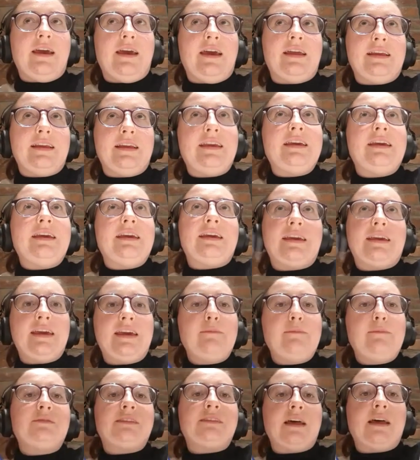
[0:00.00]
he
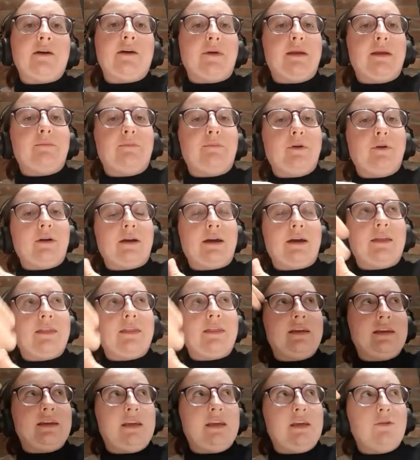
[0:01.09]
keeps that red book. I
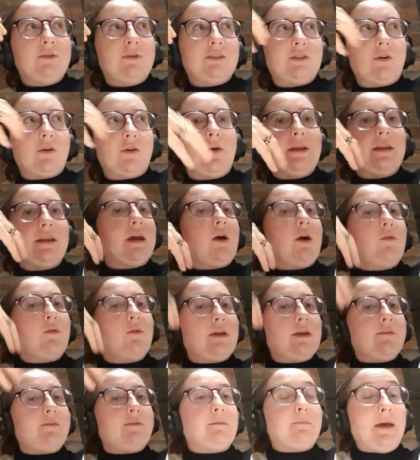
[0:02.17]
think he was going to go give
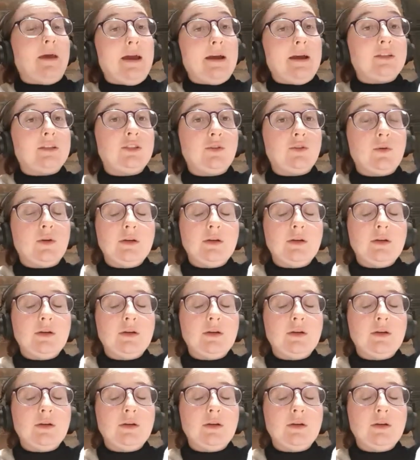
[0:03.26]
it back to her.